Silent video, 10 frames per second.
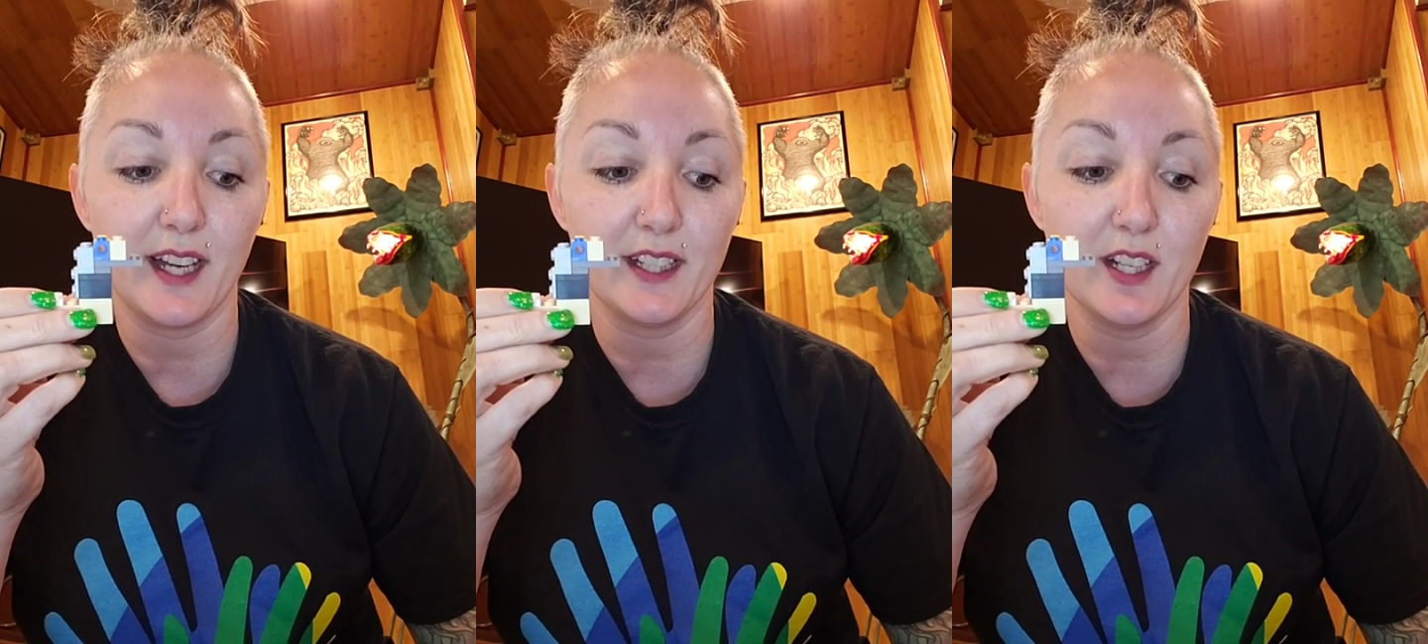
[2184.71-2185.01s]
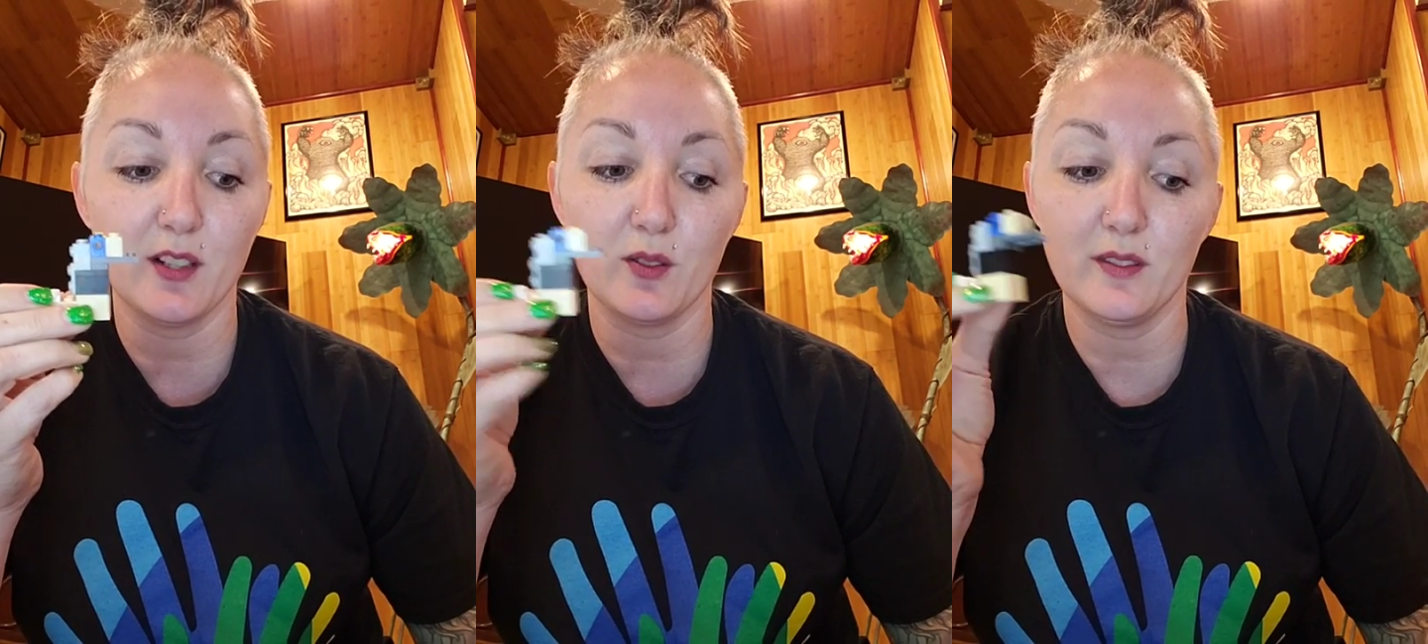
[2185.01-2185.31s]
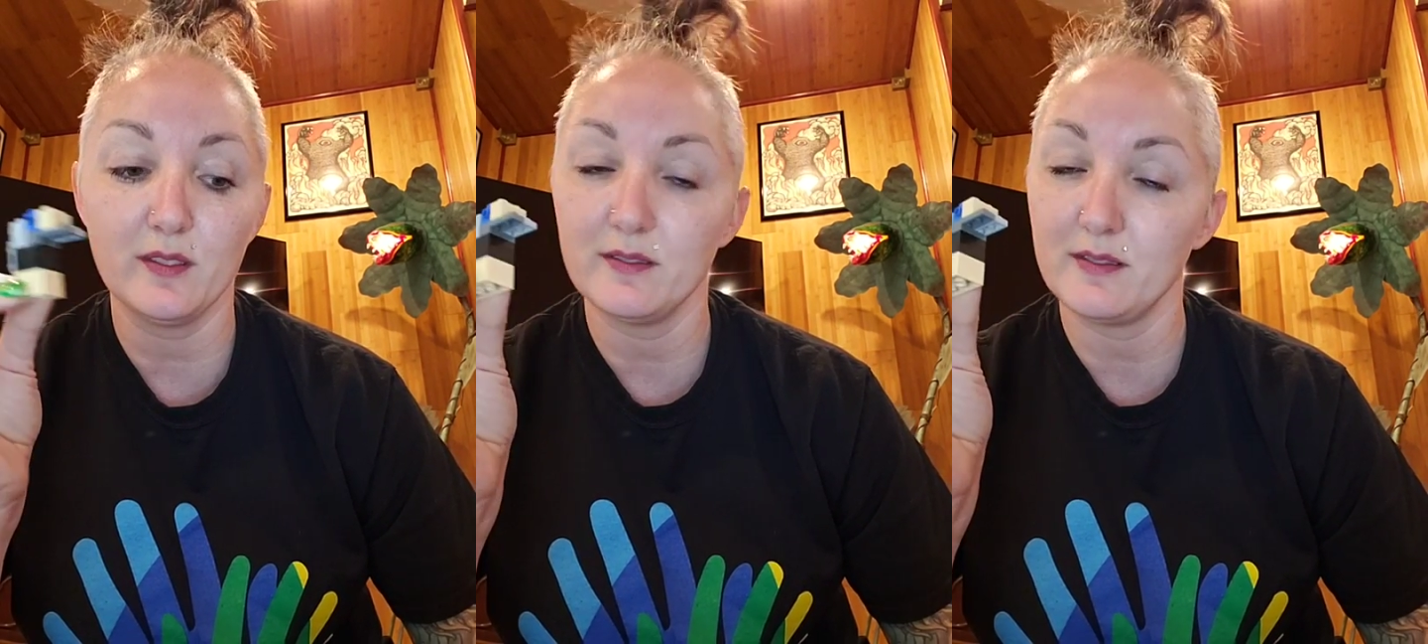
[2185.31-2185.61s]
I
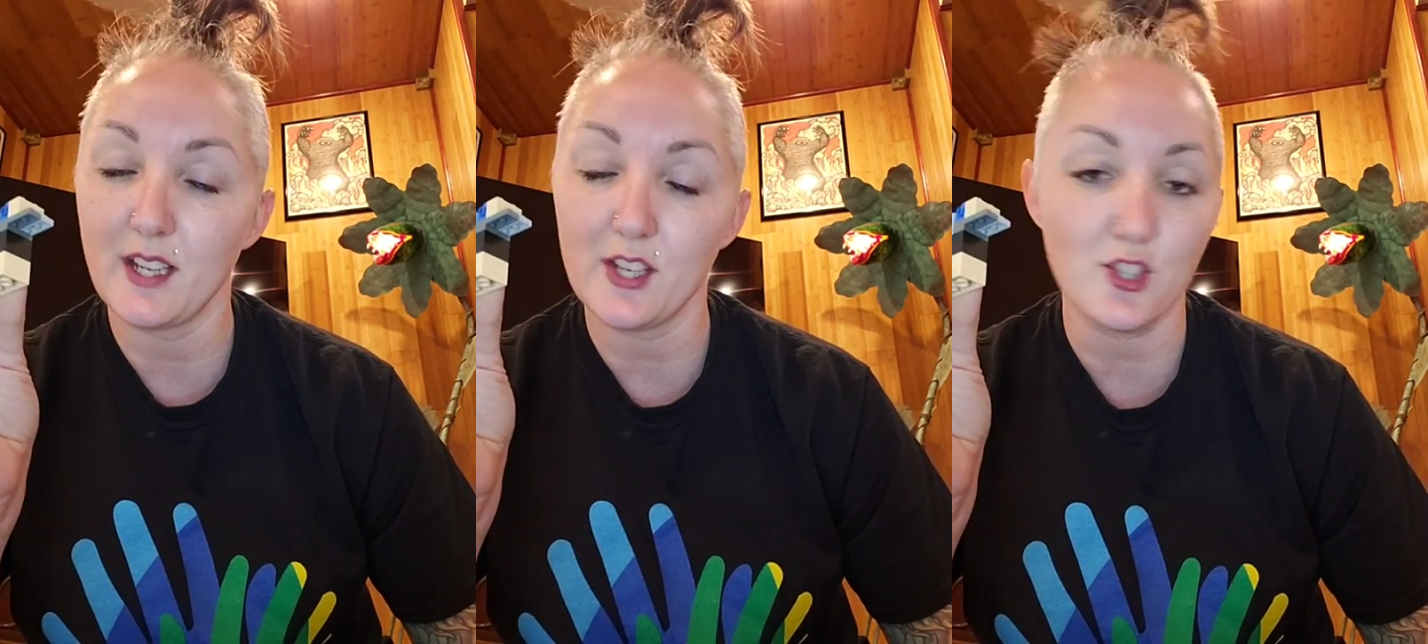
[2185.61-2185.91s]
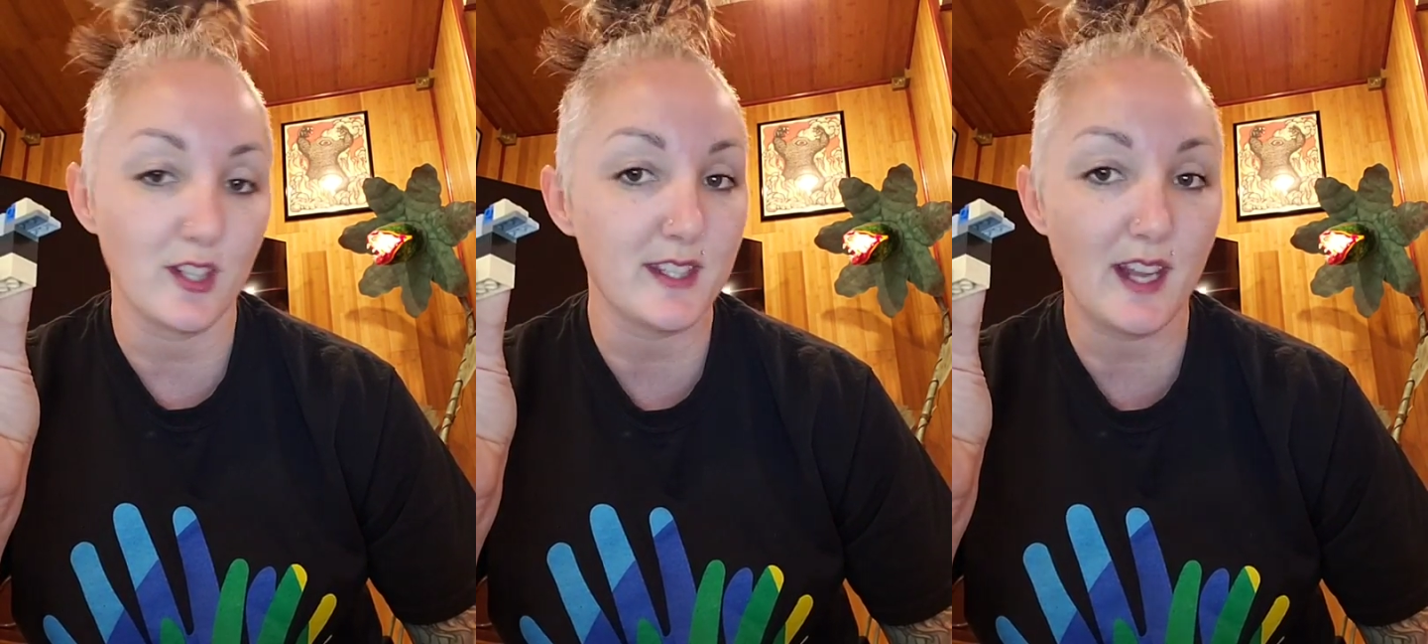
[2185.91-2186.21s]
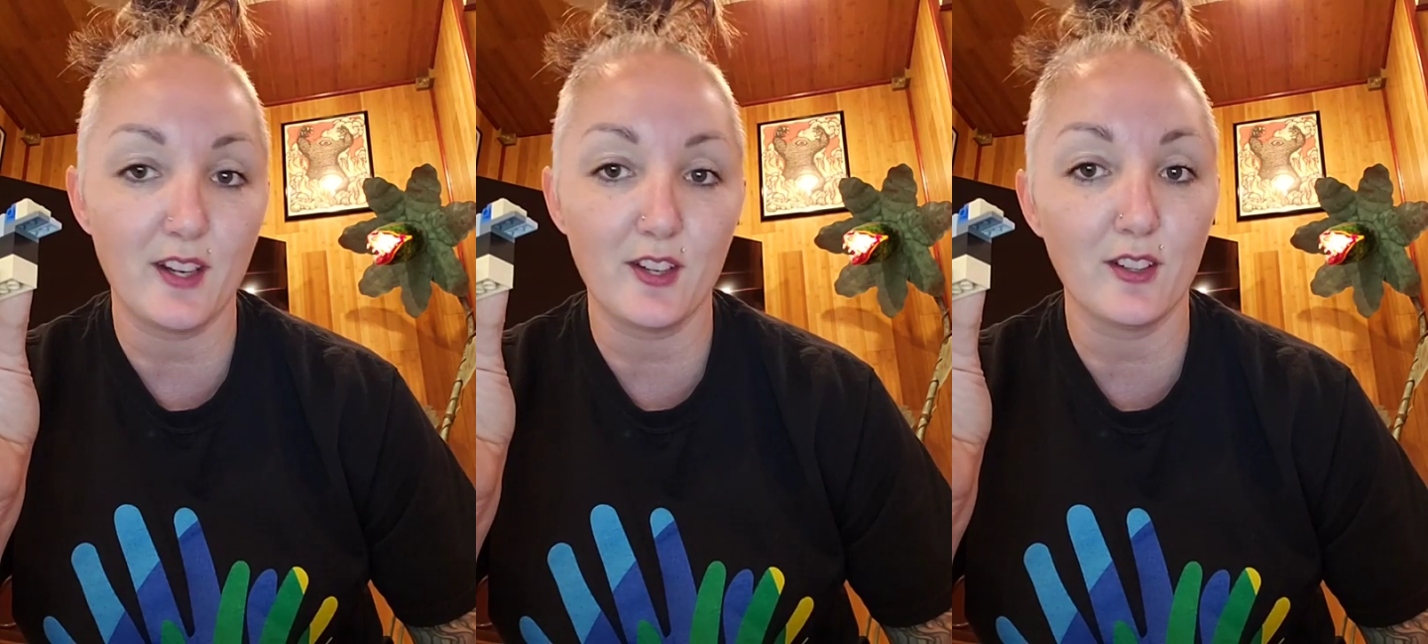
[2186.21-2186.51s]
know, I should have
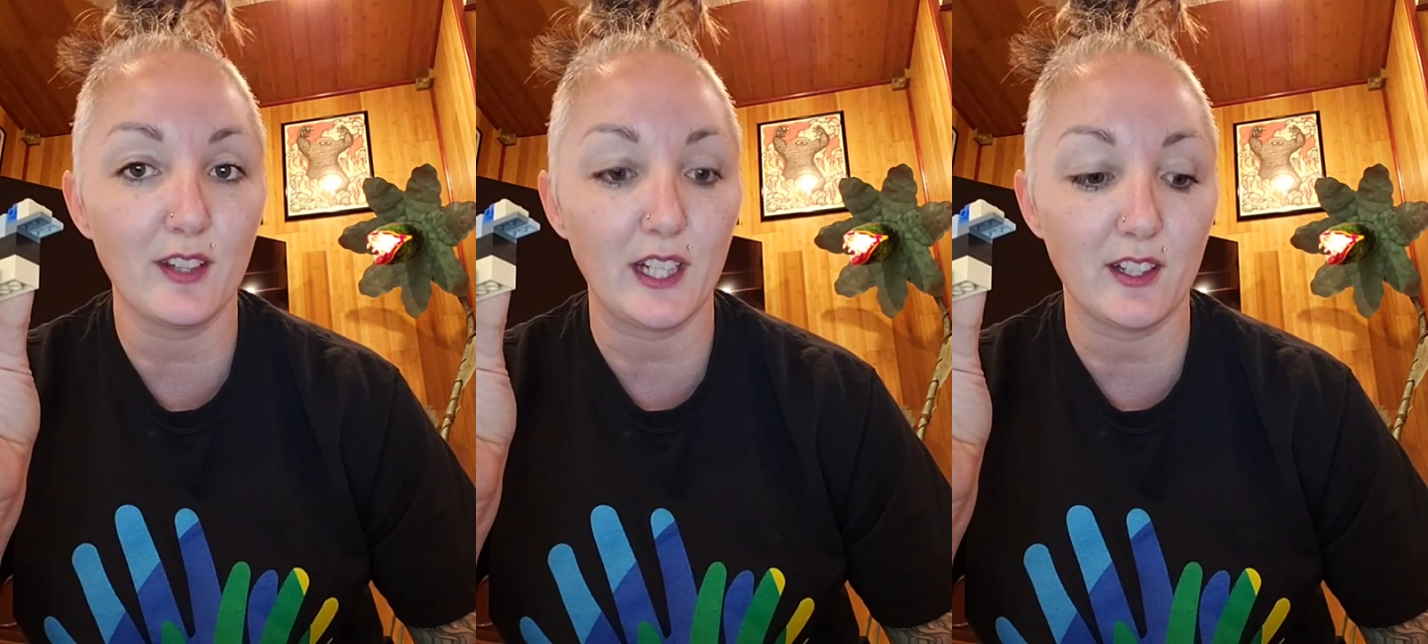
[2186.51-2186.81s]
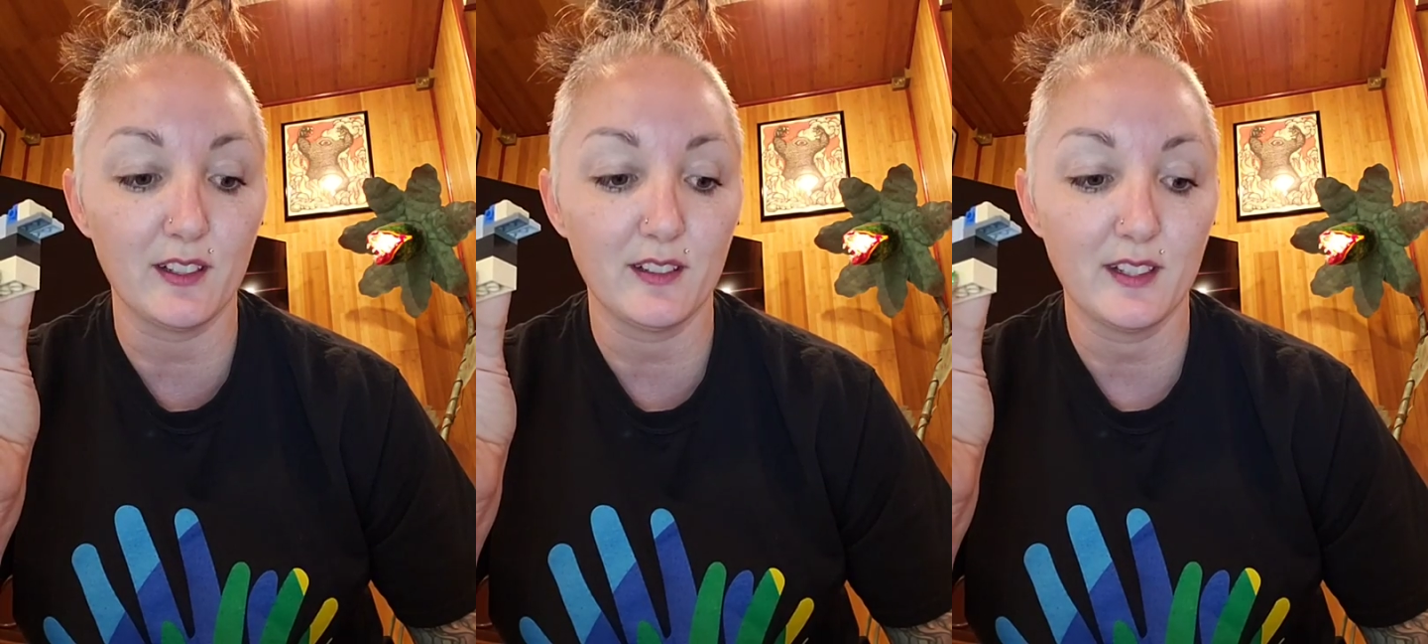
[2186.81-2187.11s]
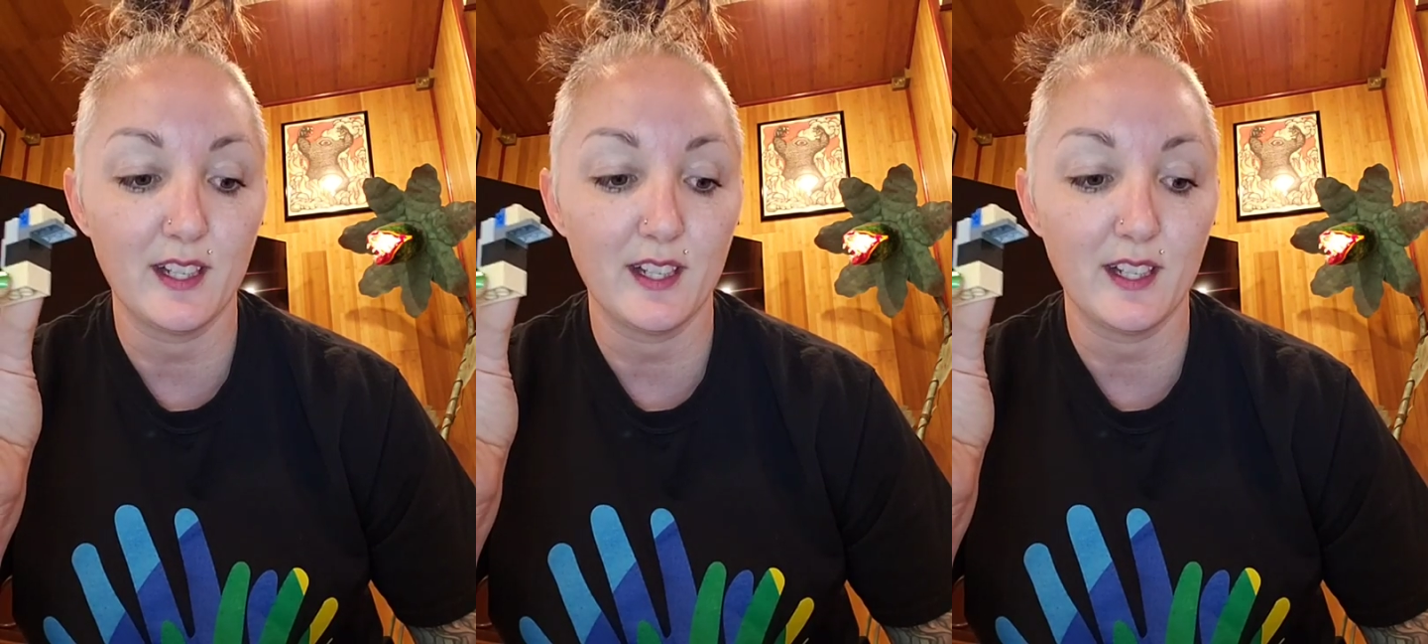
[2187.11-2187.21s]
said it earlier,